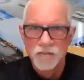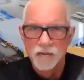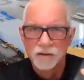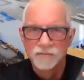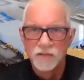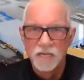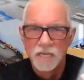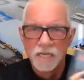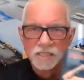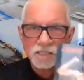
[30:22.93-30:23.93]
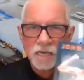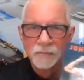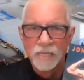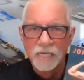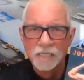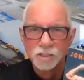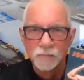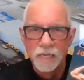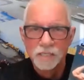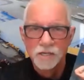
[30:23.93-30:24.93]
out of the gym and into
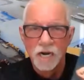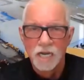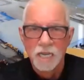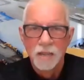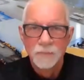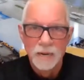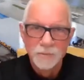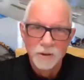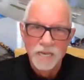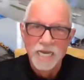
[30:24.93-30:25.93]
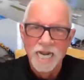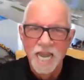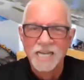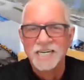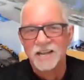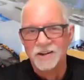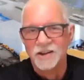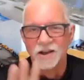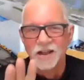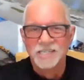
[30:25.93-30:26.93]
my truck, but I'm okay now. No,
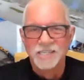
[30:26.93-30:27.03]
I,